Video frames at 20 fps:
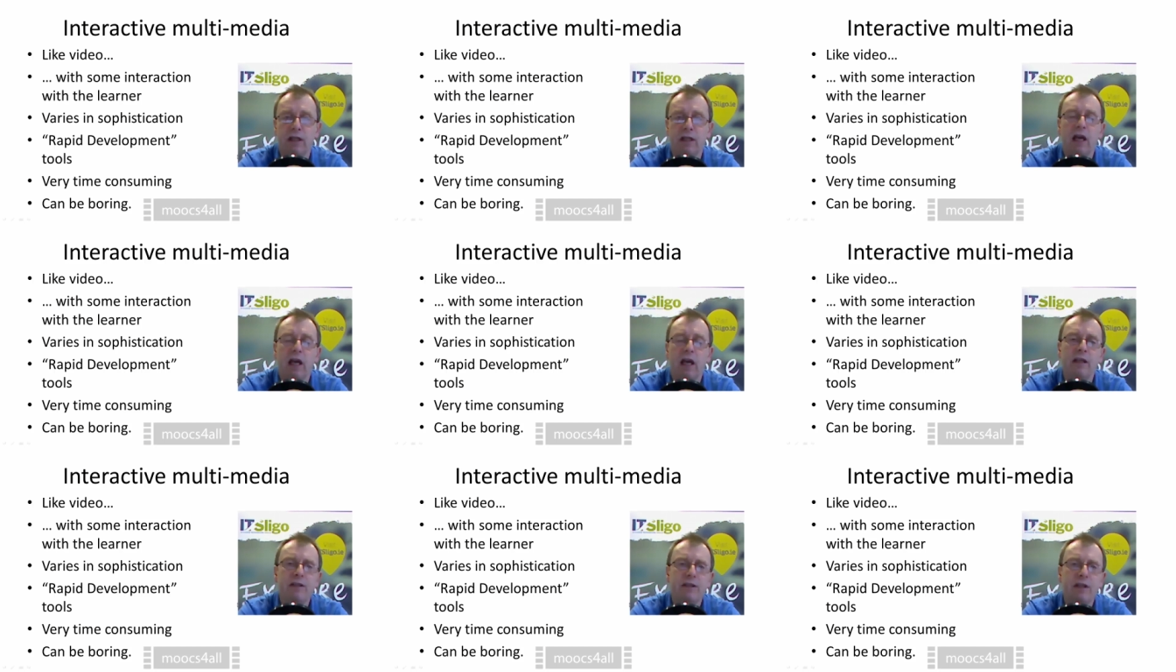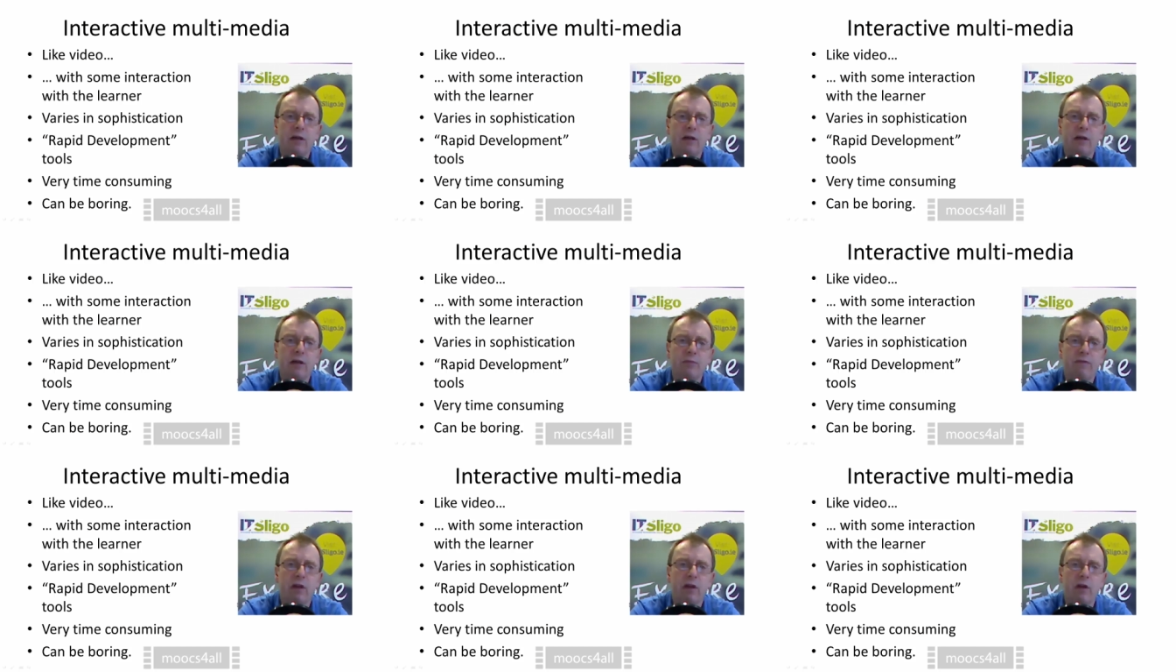And in
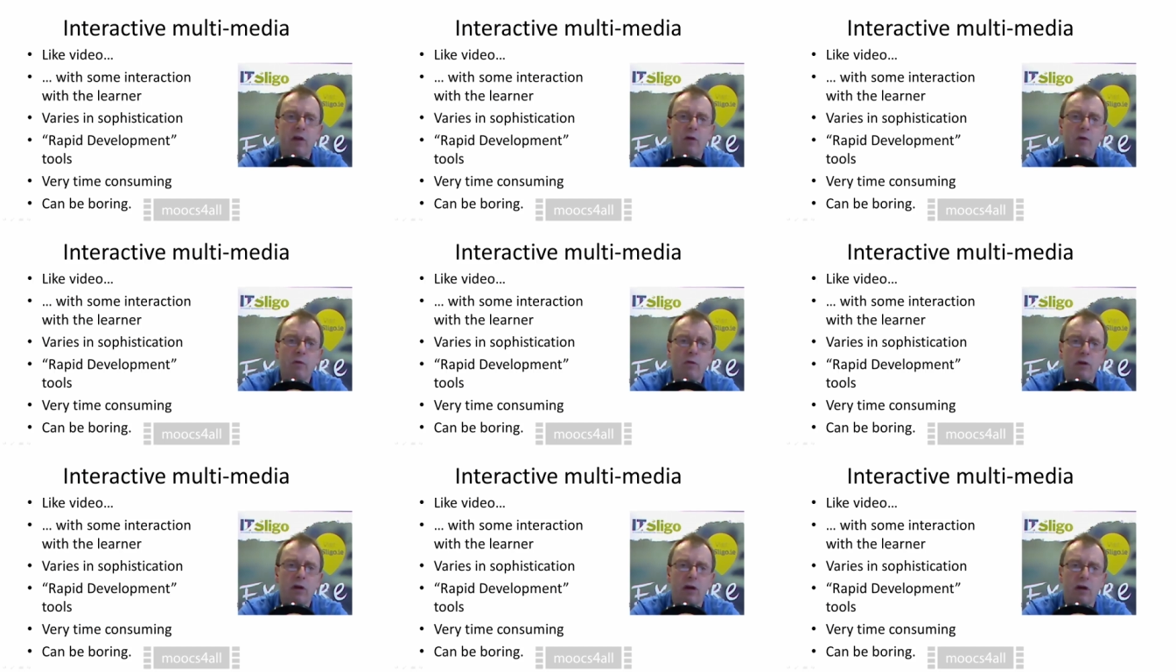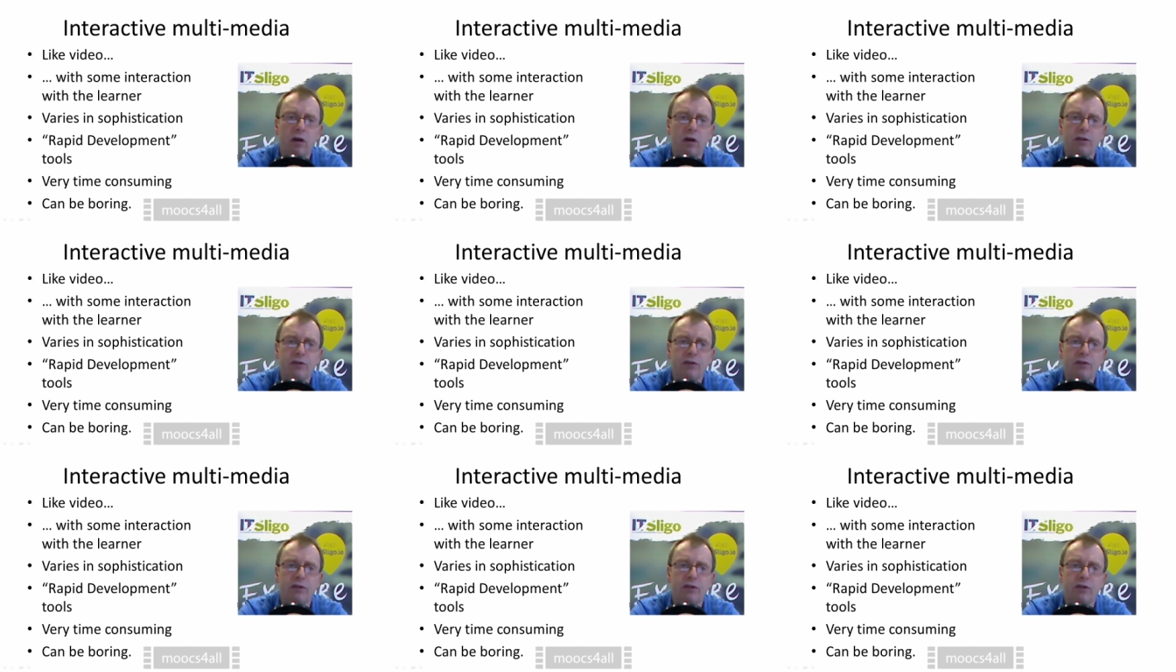terms of a low
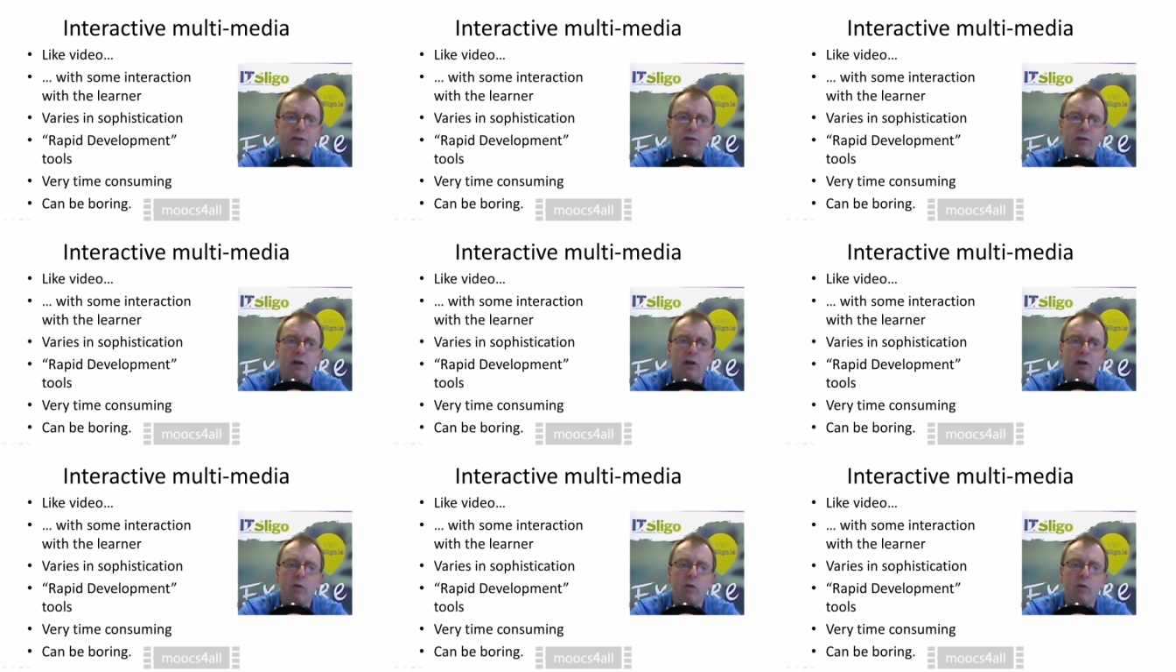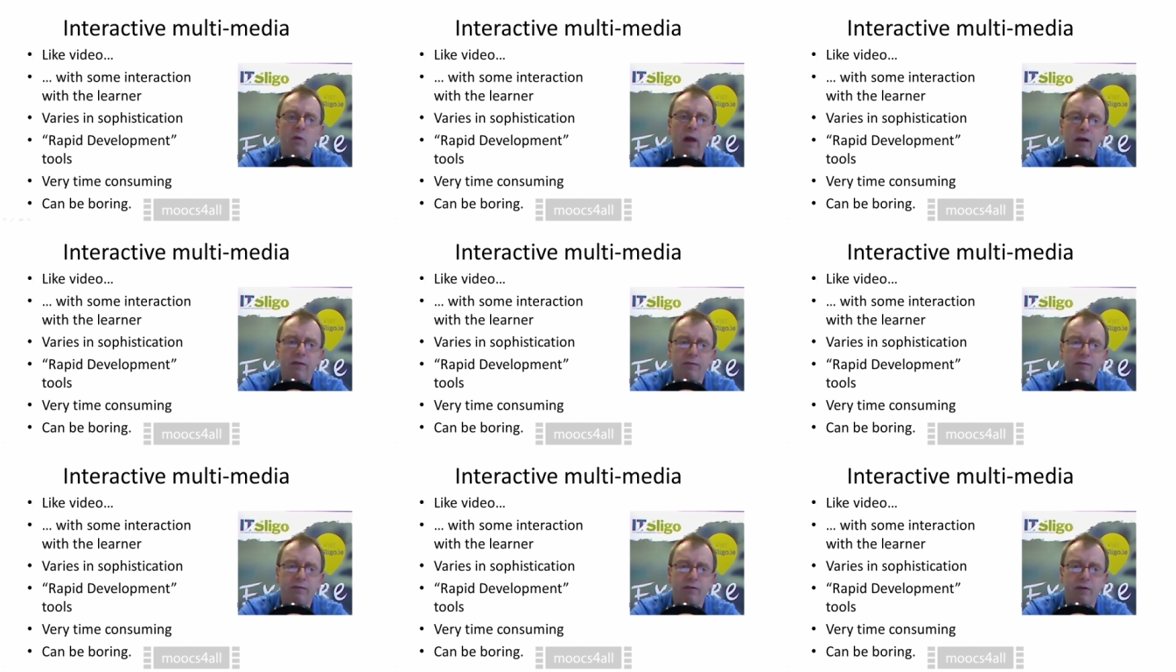cost or a low
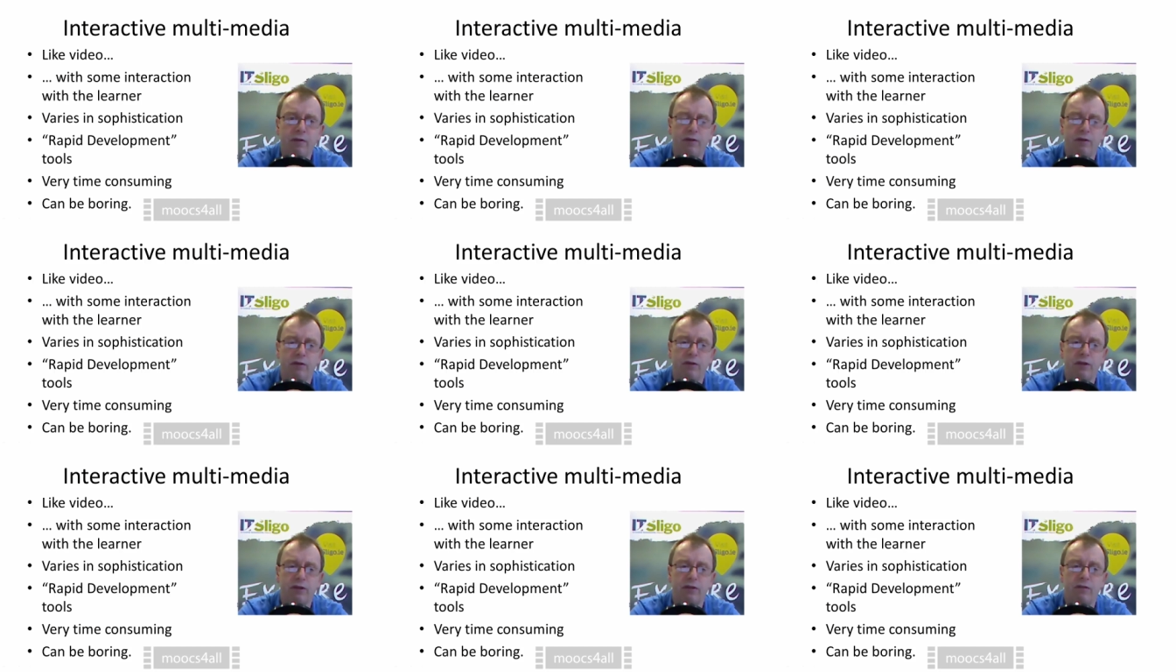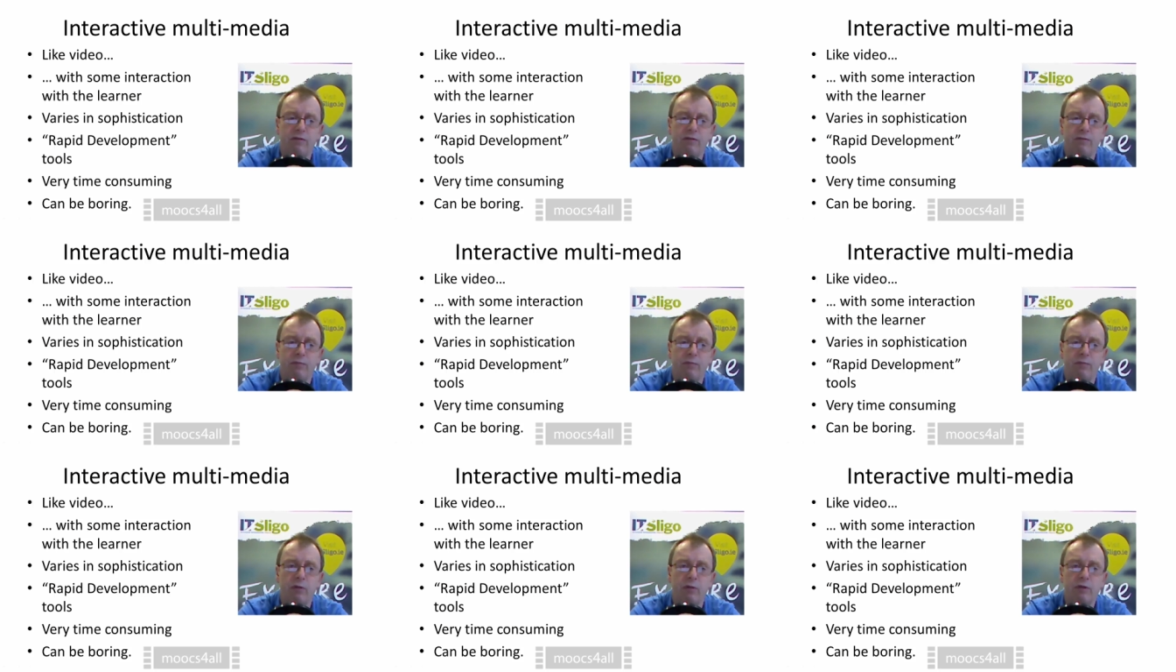effort production of
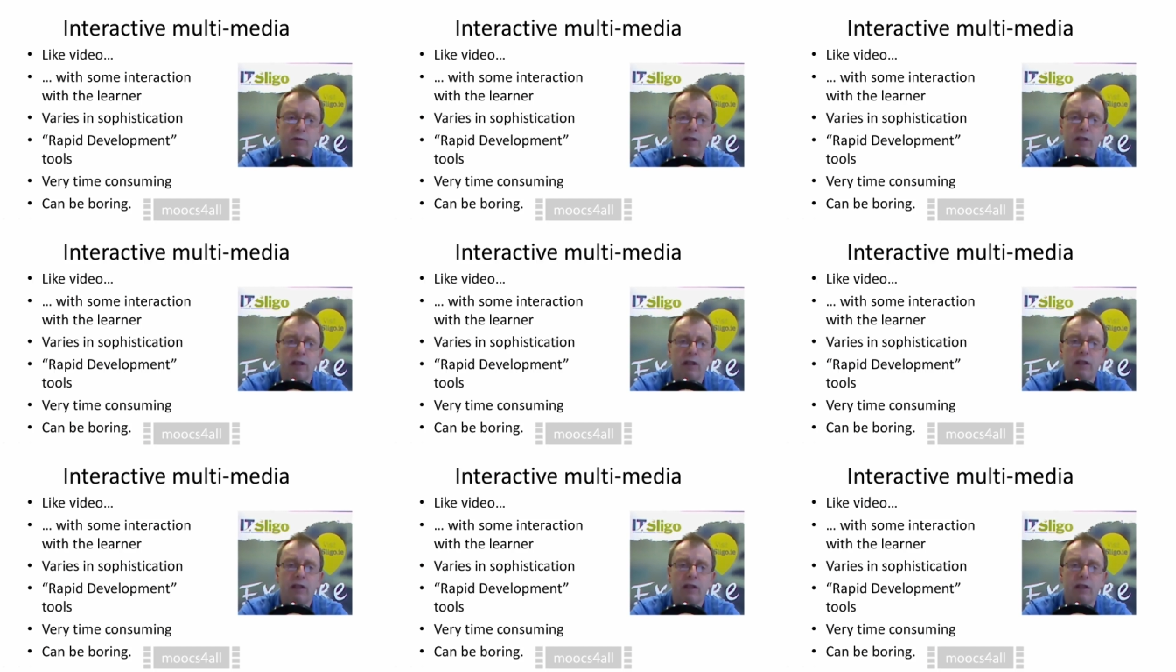MOOCs,